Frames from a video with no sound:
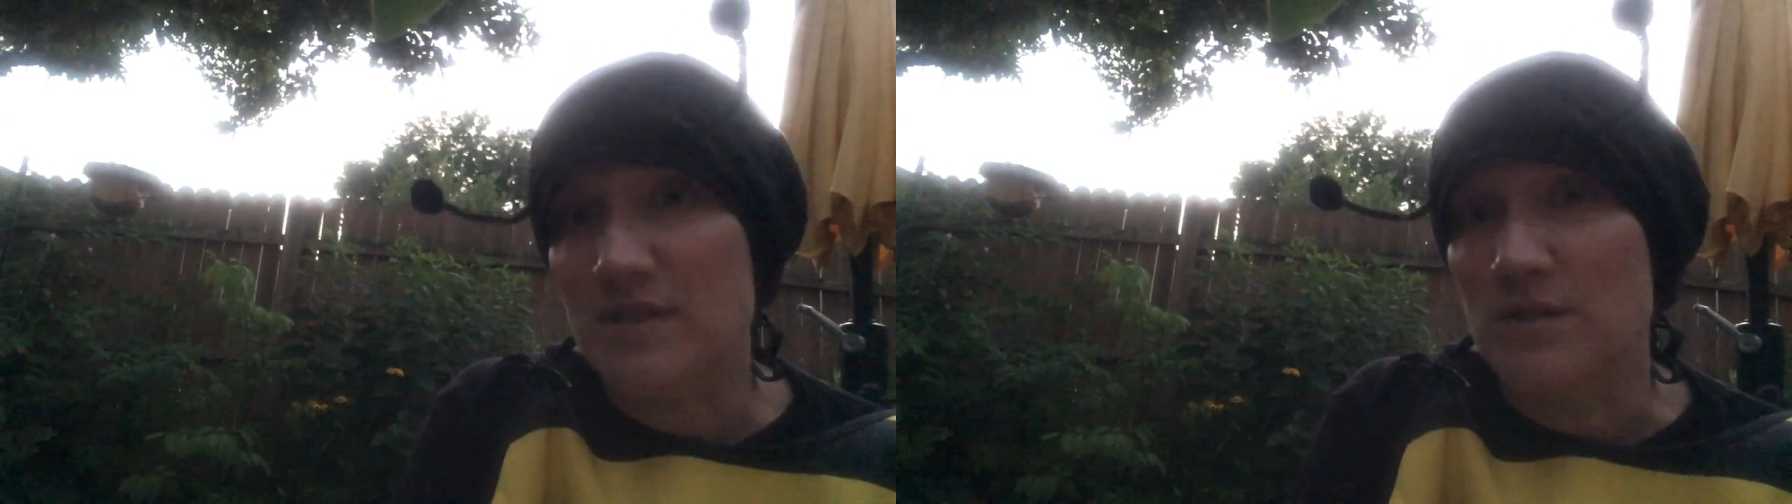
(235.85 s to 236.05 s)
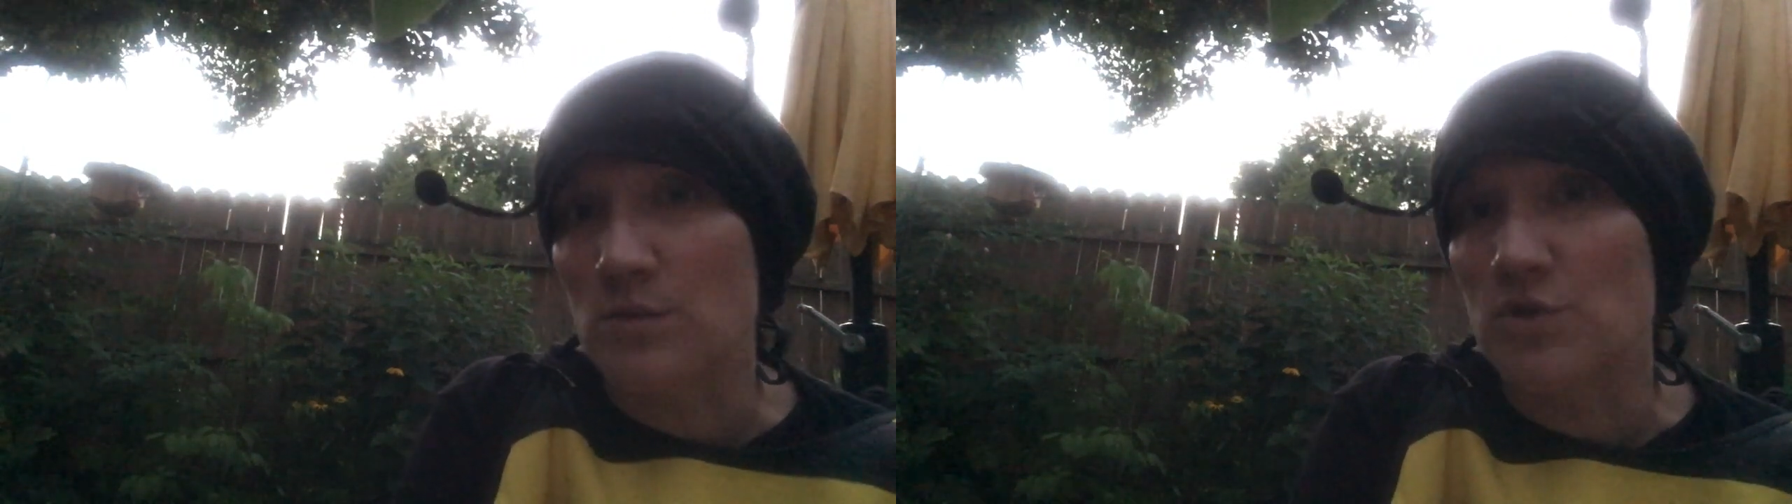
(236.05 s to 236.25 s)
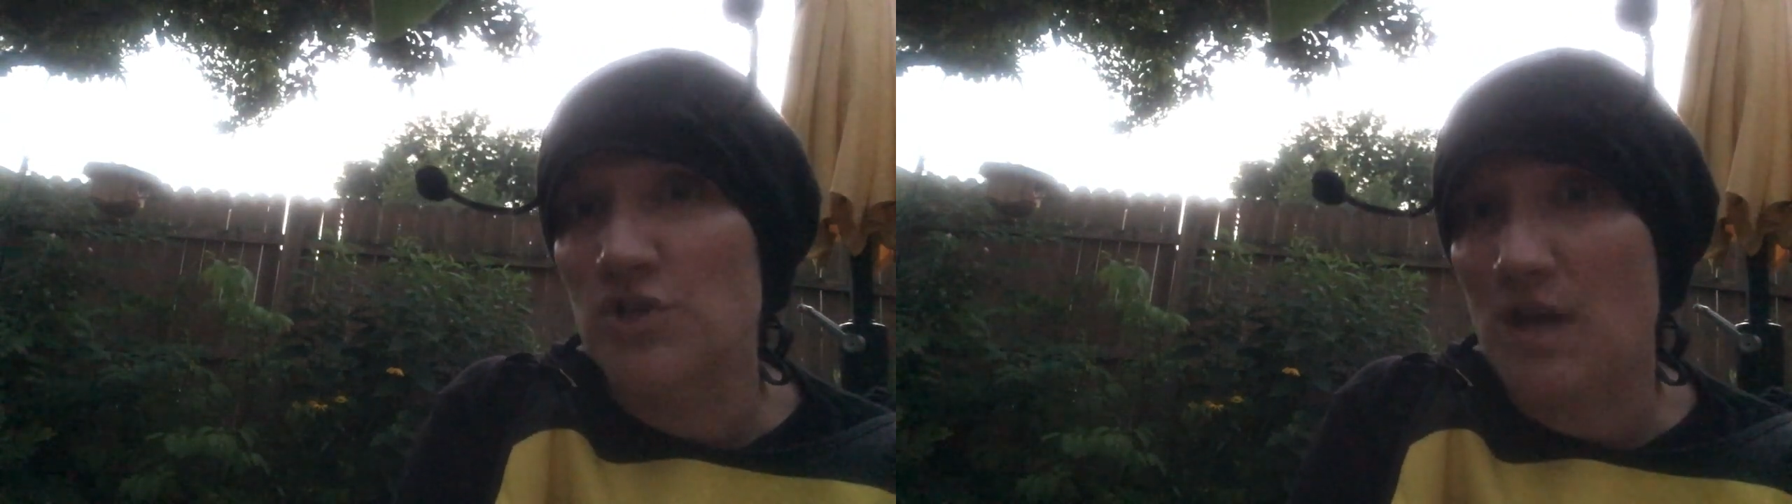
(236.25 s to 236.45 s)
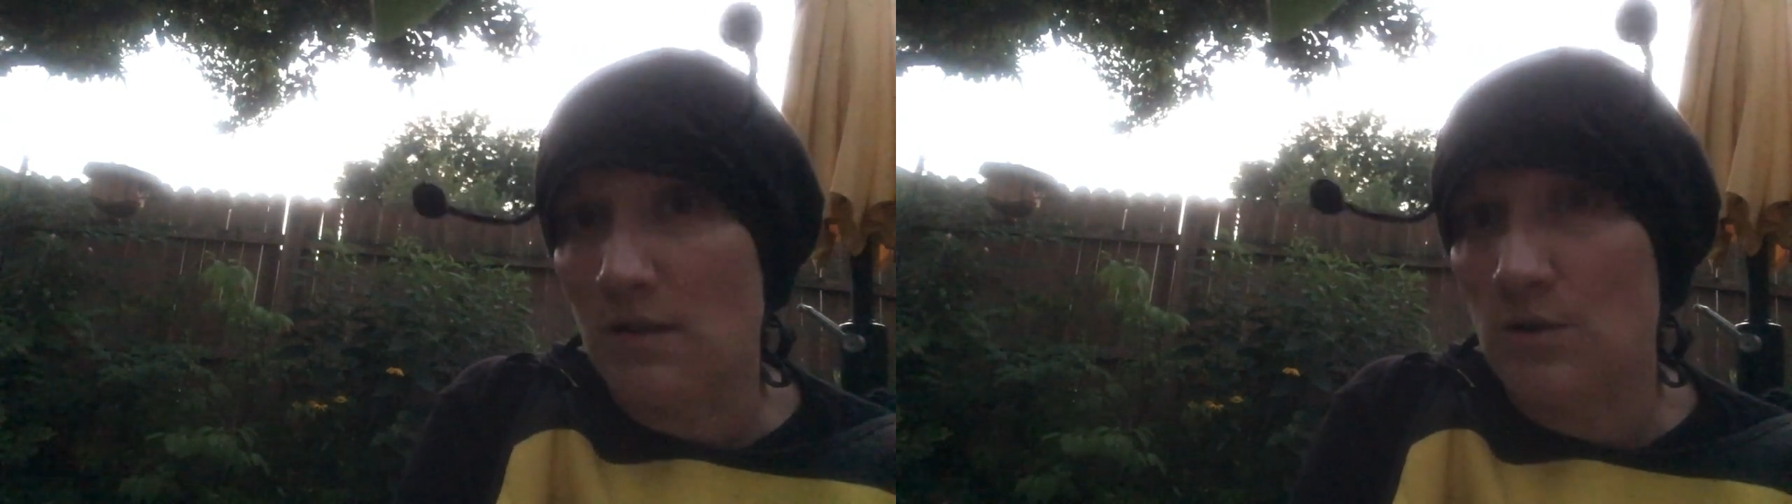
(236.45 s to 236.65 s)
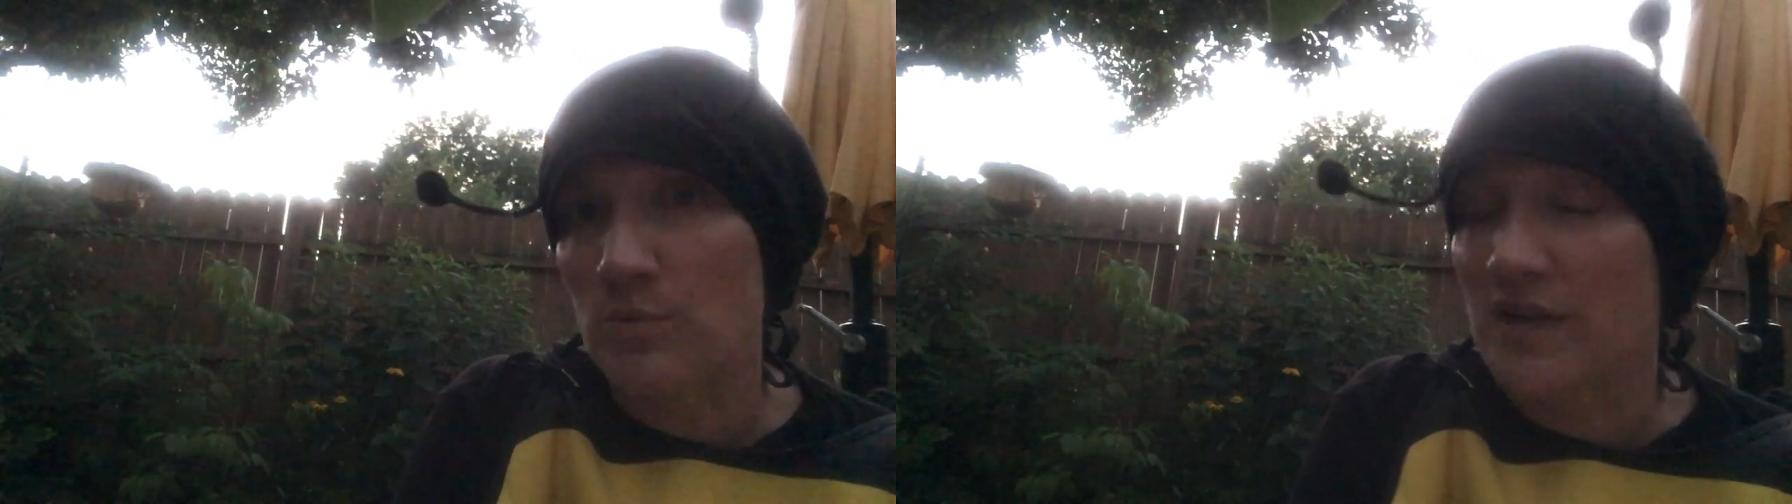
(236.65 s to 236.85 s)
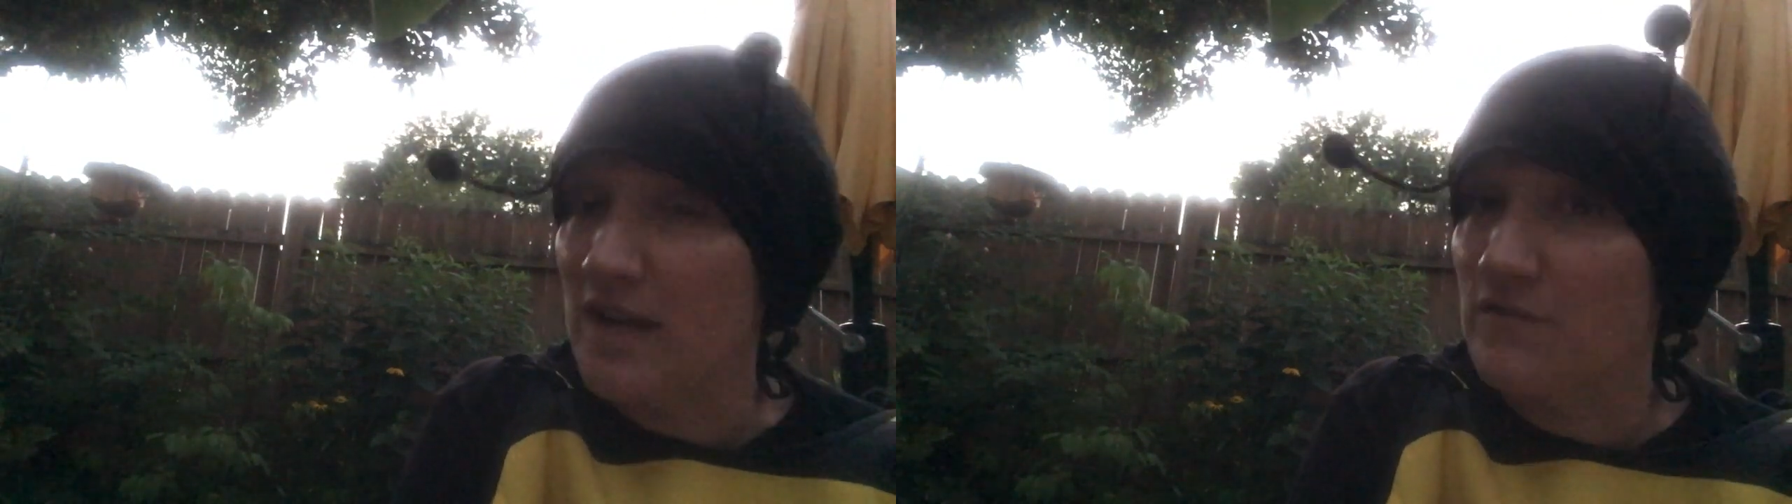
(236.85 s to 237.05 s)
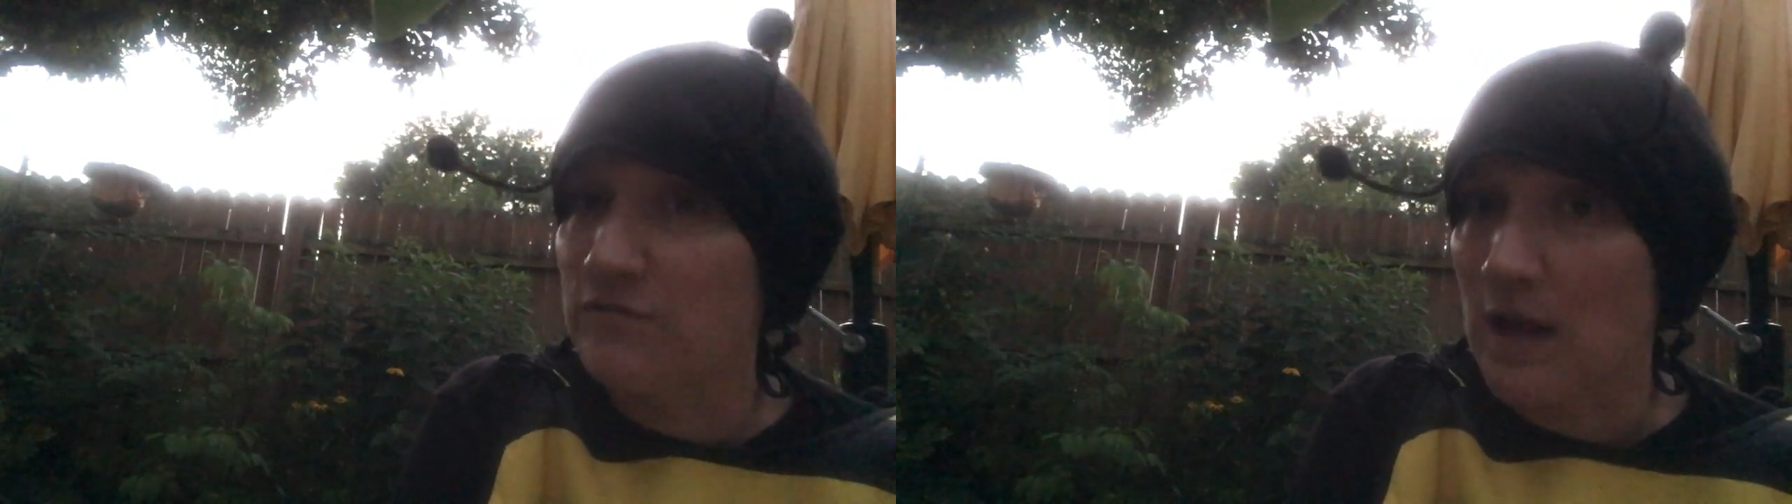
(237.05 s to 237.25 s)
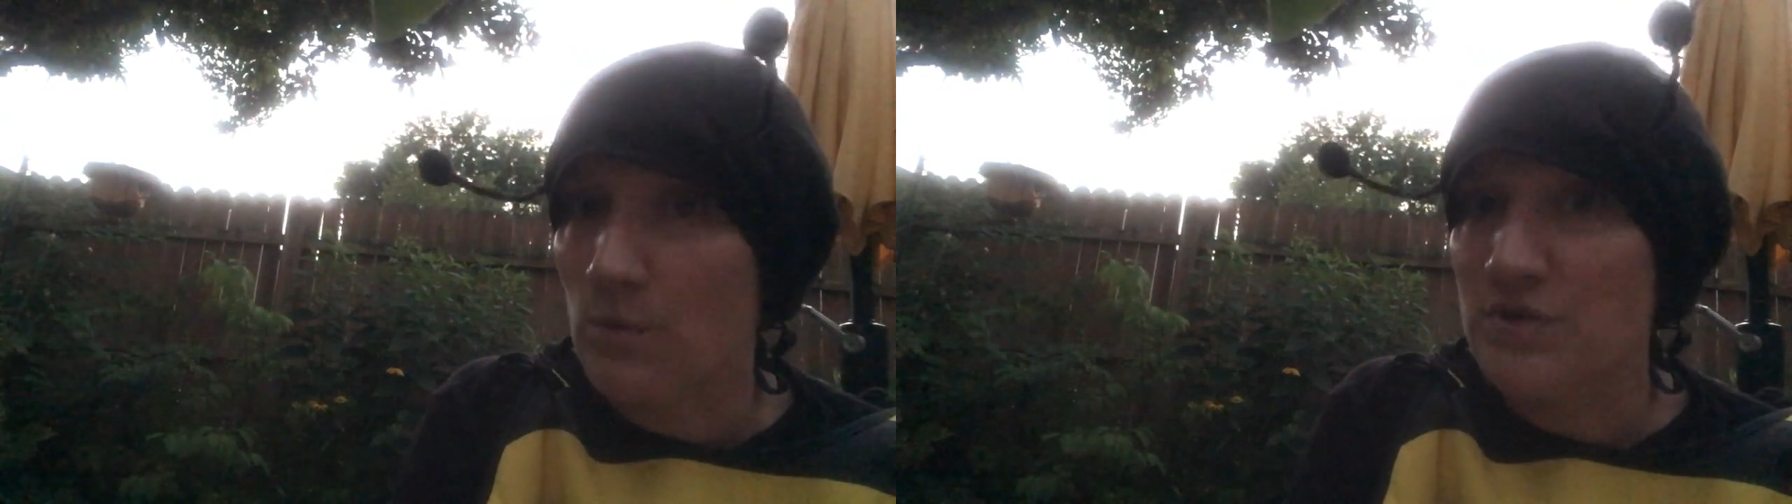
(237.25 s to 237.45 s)
and so shallow native
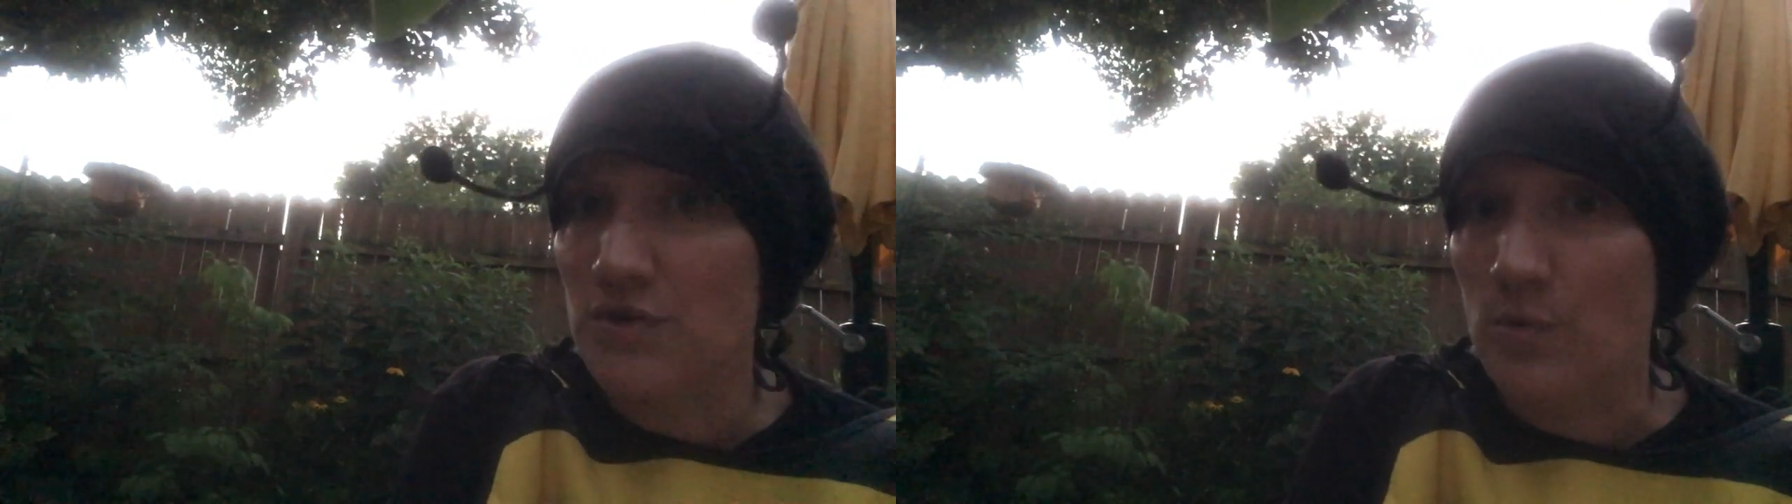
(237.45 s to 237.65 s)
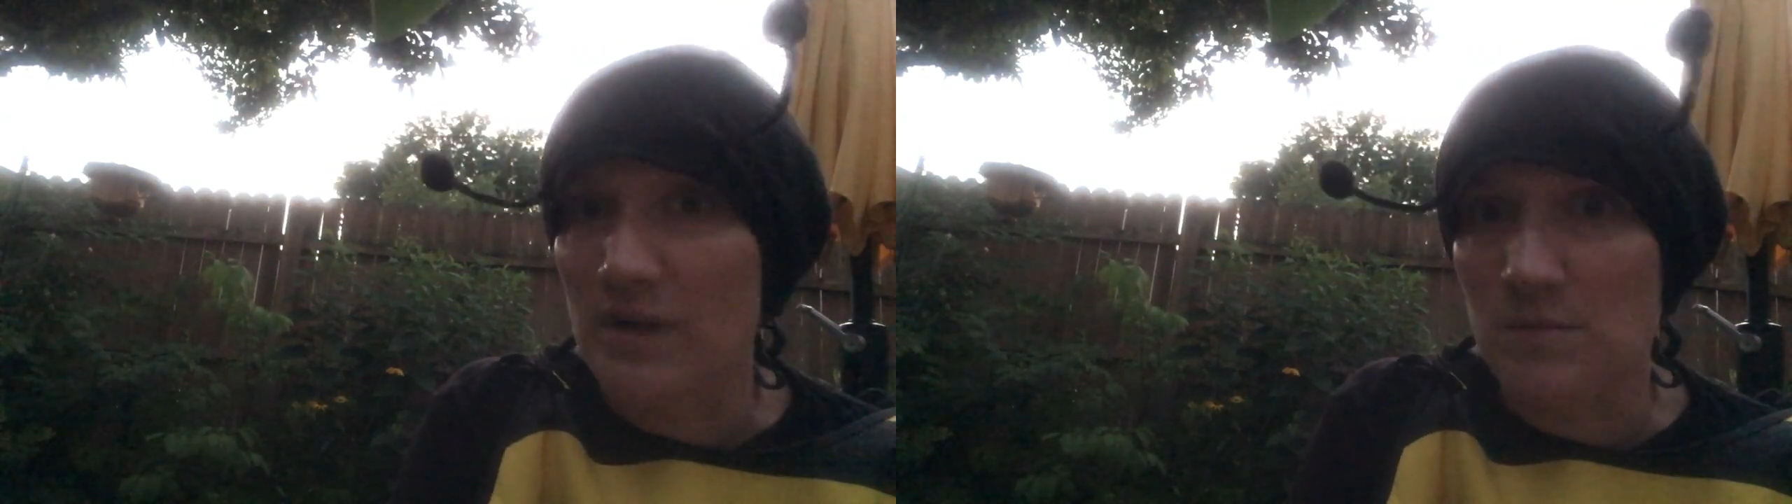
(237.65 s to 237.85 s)
flowers are going to